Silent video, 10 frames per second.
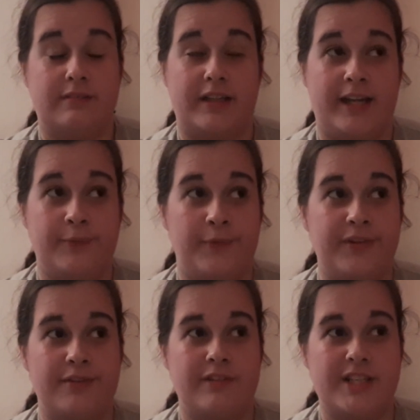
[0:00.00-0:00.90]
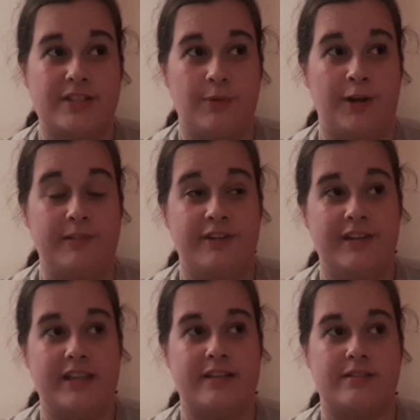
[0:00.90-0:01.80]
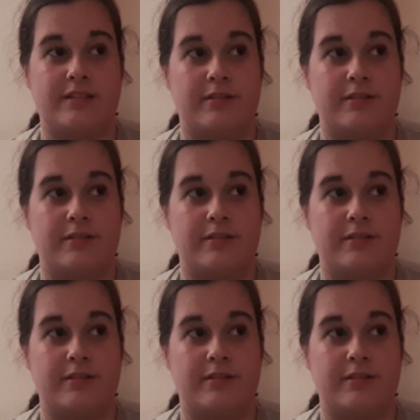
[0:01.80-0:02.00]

of the reasons why I'm doing this.